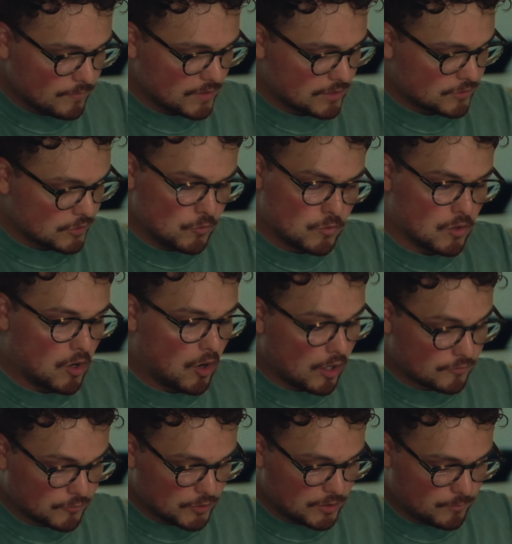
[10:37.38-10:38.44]
So
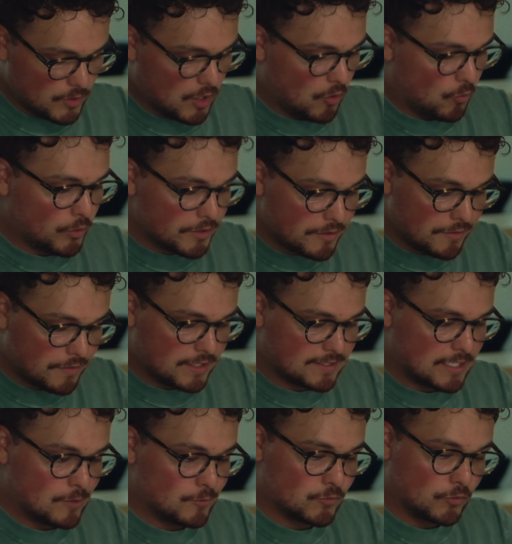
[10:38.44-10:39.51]
off rip, one of the things
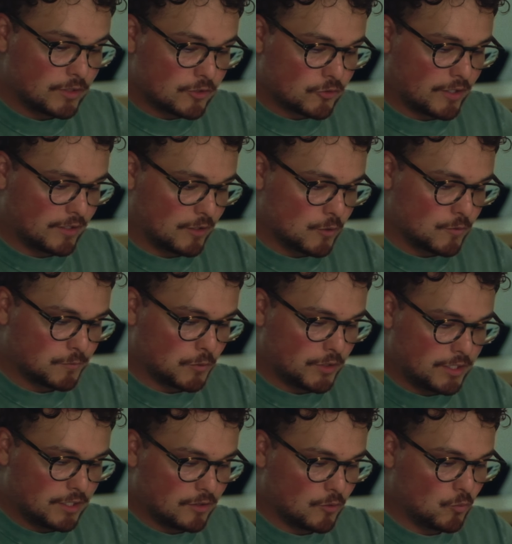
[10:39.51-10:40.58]
that I was really trying to go for
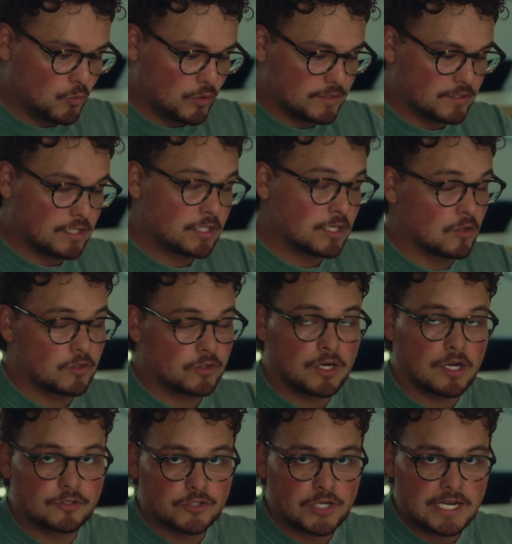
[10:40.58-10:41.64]
here was a color
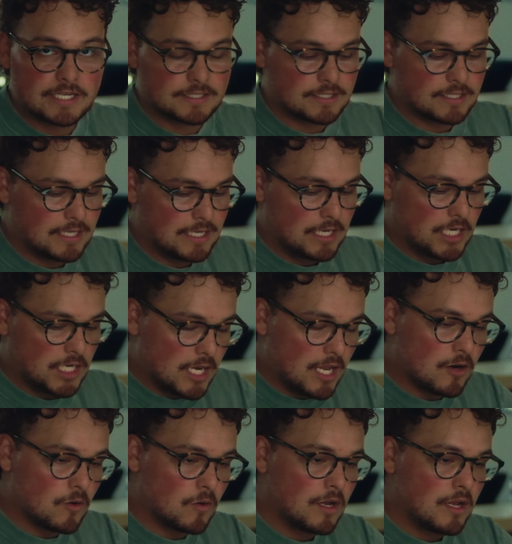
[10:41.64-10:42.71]
contrast.
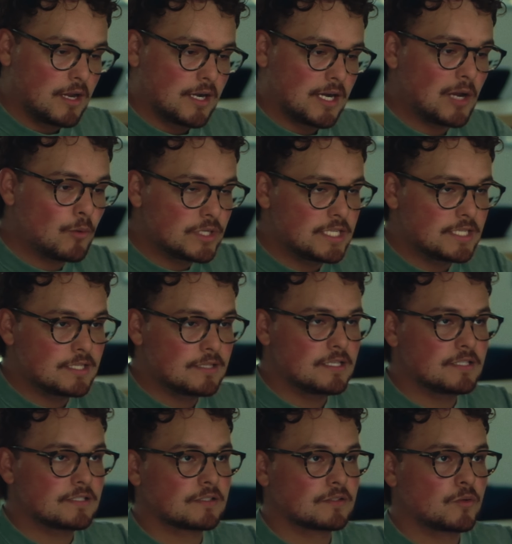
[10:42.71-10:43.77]
Now, I went into
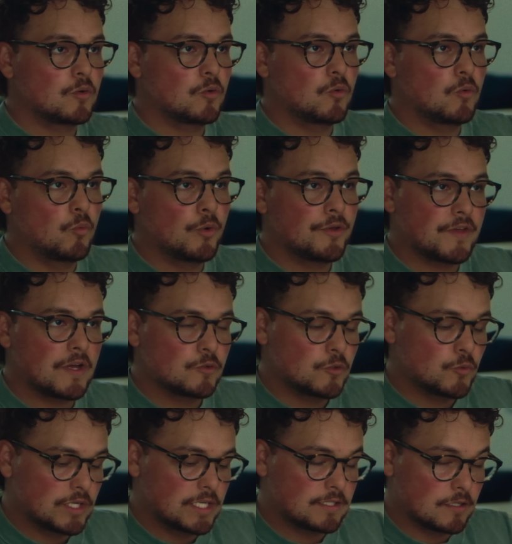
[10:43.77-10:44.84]
this without
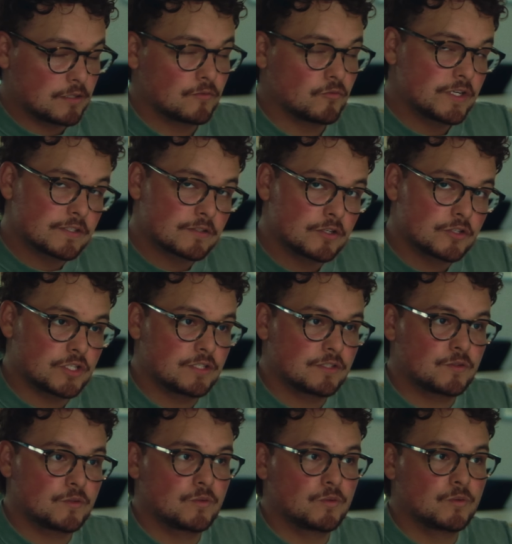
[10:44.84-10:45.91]
doing a ton of research
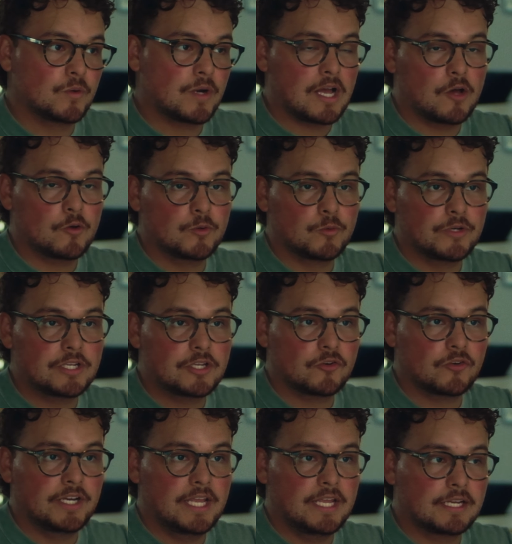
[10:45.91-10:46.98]
into how to
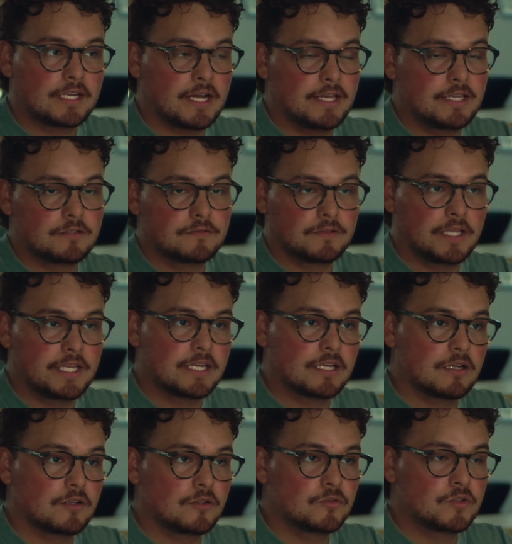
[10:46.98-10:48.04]
recreate kind of like
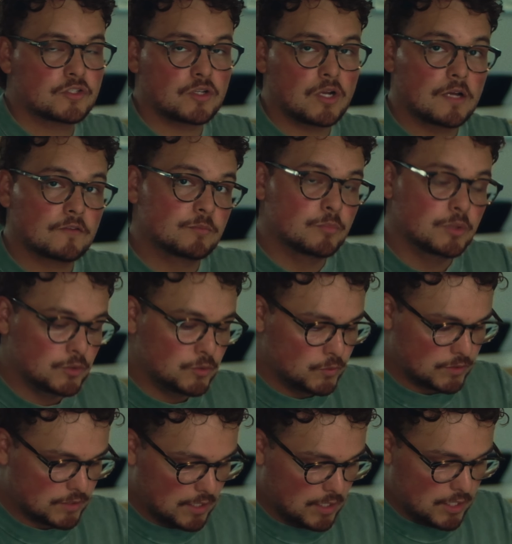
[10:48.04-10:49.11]
the soft
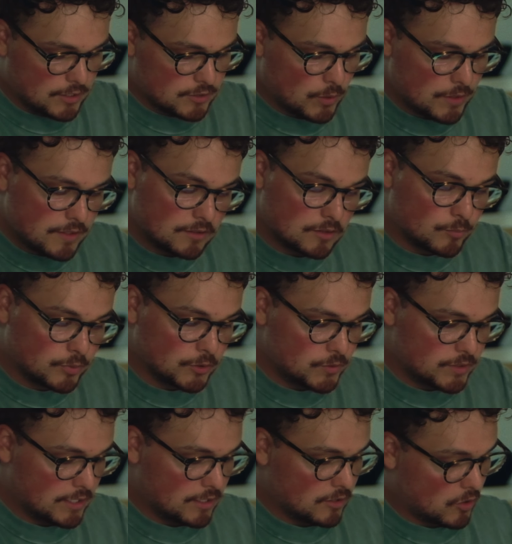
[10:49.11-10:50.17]
blues. So I think the
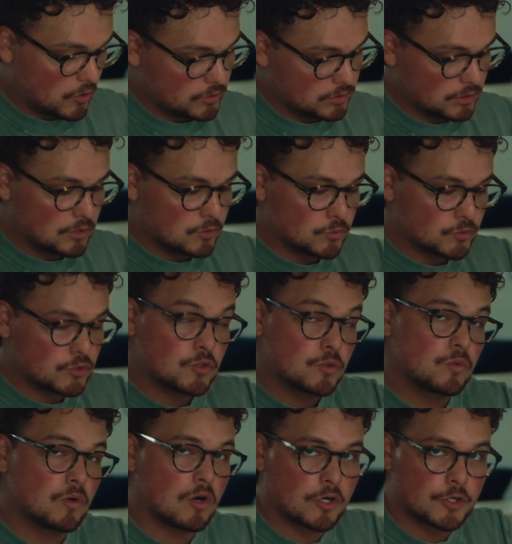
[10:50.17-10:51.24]
blues here are a little
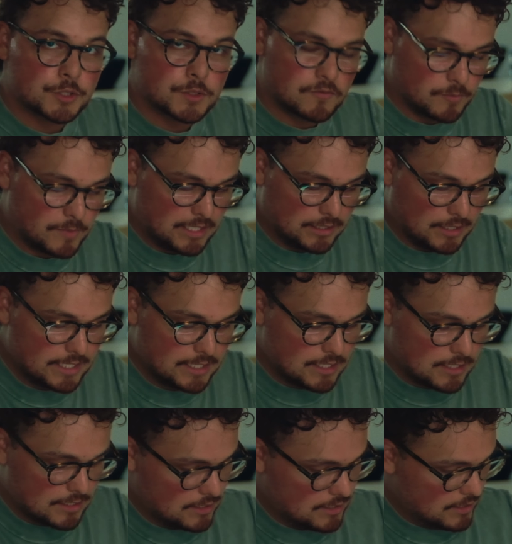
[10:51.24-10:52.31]
too harsh for my
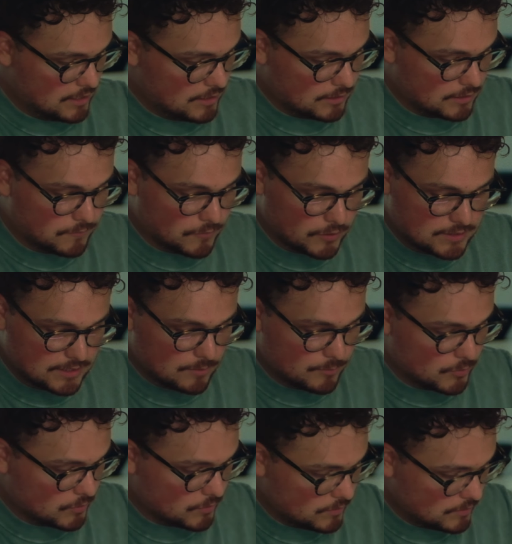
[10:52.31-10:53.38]
liking. Like for
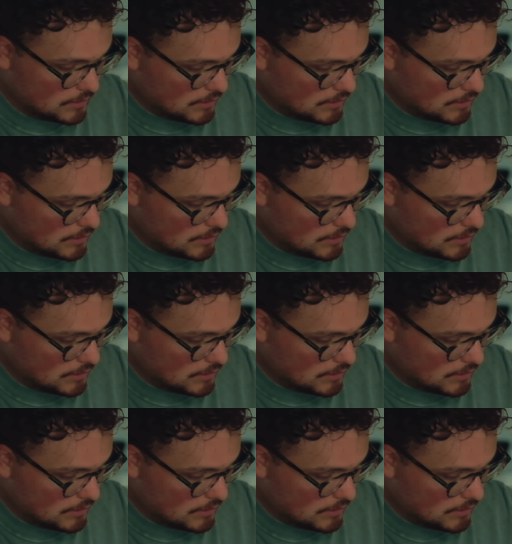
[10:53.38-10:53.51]
example,